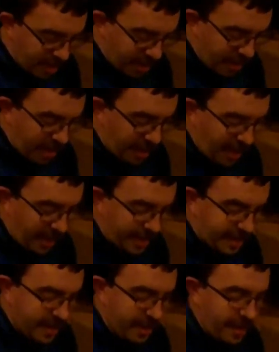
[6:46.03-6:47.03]
Alright,
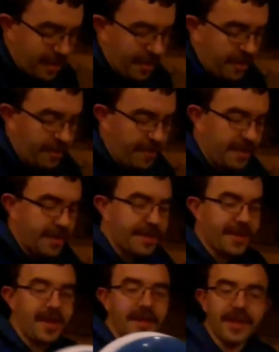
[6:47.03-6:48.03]
so
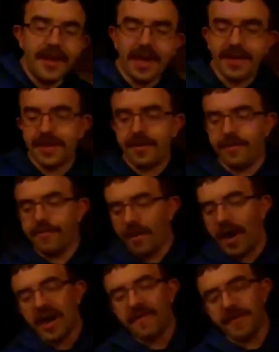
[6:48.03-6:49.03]
then the next two
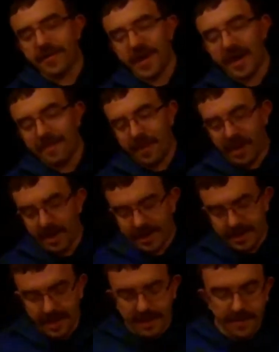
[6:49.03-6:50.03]
drivers I bought,
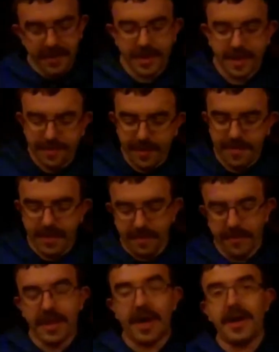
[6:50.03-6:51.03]
because I wanted to experiment
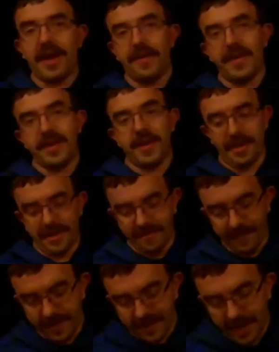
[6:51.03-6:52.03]
with dynamic discs. As
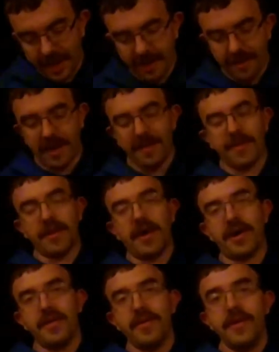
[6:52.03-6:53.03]
you can tell, I'm
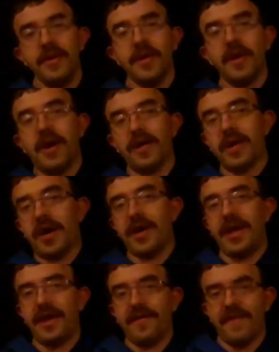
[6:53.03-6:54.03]
a lot of
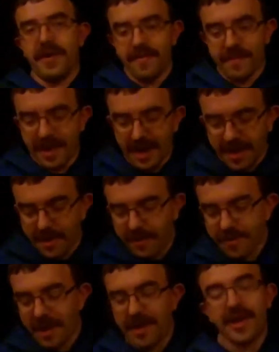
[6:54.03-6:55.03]
Innova, but I do
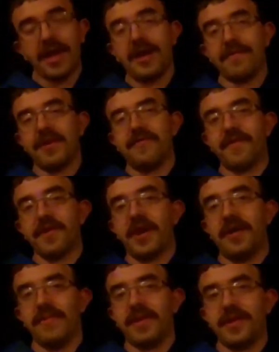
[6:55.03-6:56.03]
like to have different
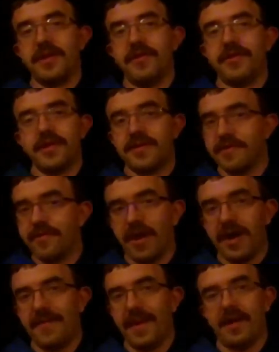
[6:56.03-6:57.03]
companies in there just to try
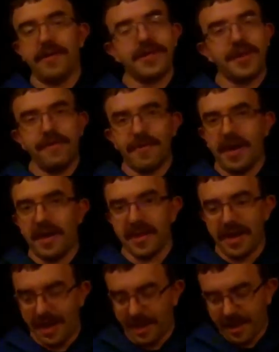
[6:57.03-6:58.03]
them out, see what I
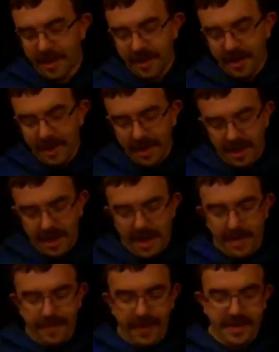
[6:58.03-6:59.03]
like. I
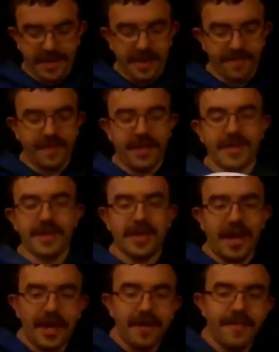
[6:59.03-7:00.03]
picked up the
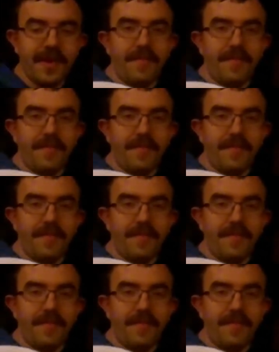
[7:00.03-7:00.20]
Escape in